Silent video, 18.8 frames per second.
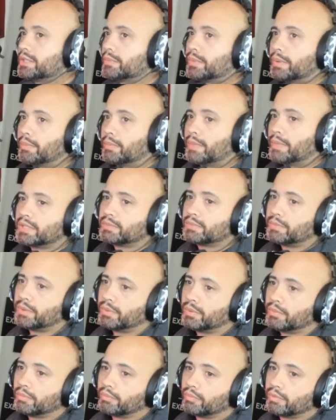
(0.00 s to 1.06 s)
but it makes
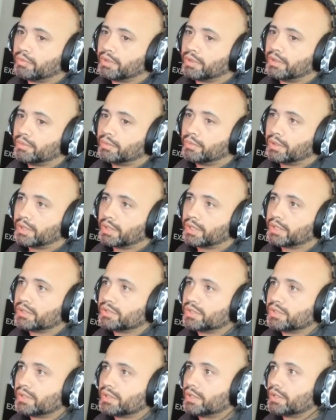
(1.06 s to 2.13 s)
me really want to
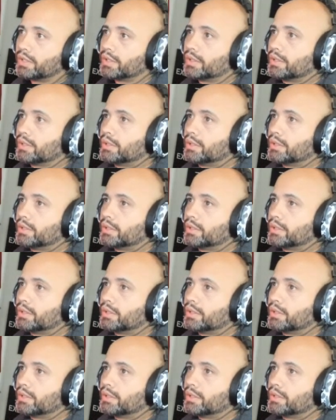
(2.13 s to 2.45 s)
consider